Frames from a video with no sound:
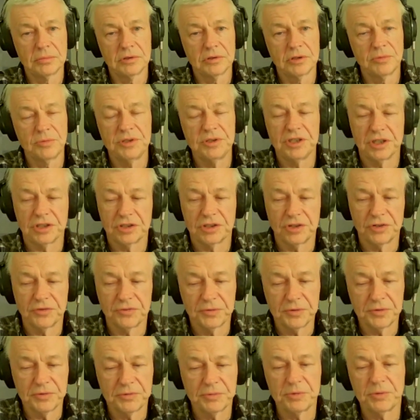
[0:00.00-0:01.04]
We take the
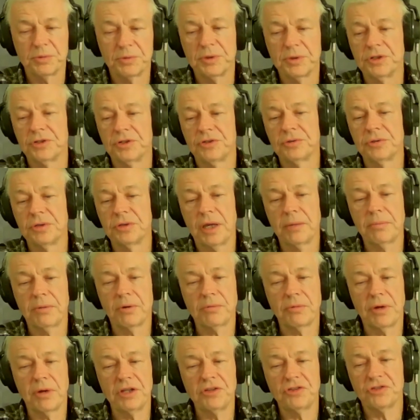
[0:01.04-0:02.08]
difference between the two labor
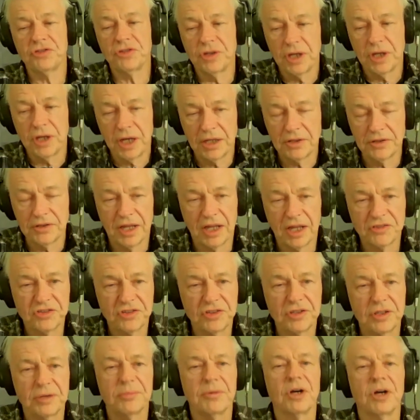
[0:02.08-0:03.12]
rates, and that's
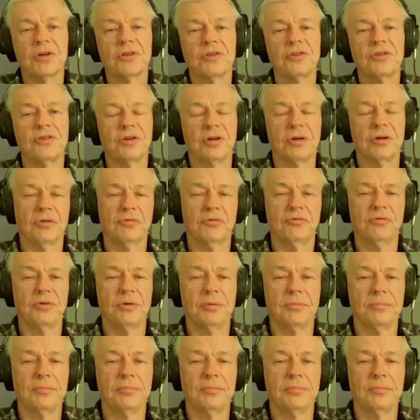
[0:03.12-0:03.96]
the amount of the tariff.